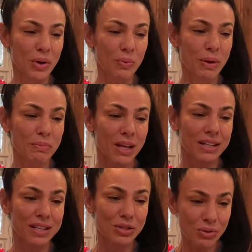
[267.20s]
we
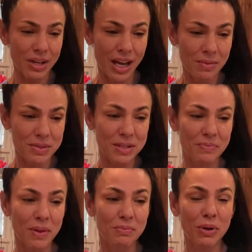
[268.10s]
played 2 games,
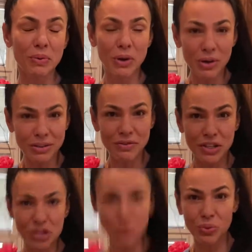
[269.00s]
but we only
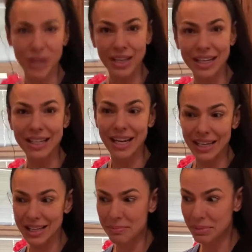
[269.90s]
finished 1.
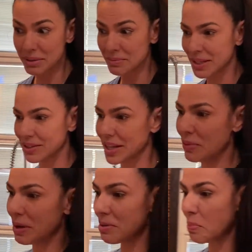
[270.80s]
And he beat me on that
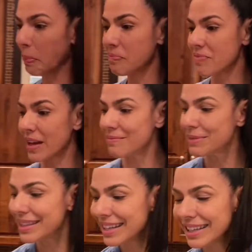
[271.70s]
one.
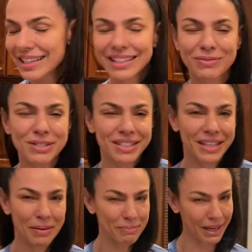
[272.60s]
But not, it wasn't
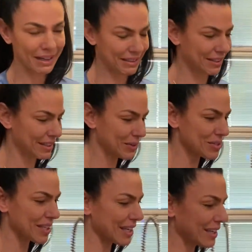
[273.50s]
that bad. It
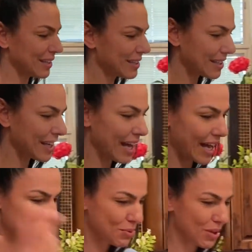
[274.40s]
was like literally
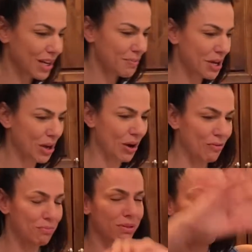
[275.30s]
heads were coming off,
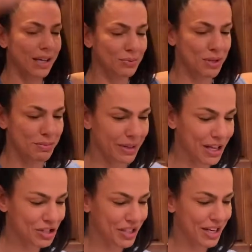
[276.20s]
blood was
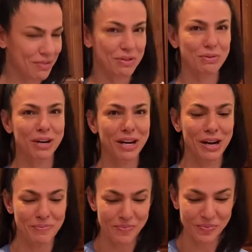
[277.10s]
splashing everywhere.
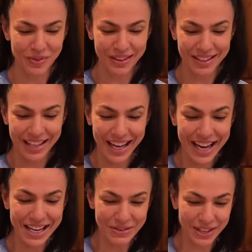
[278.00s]

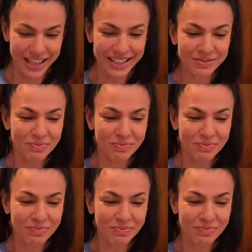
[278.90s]
Anyway,